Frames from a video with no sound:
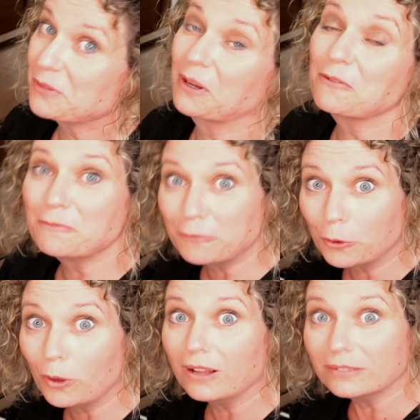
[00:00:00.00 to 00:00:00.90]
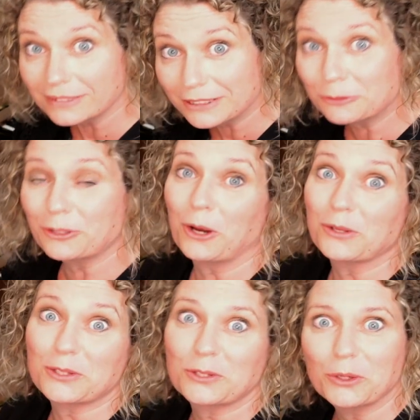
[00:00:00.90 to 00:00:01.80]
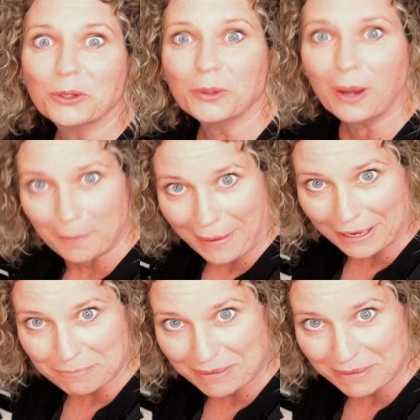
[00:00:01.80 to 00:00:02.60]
doing 4 little notes to a main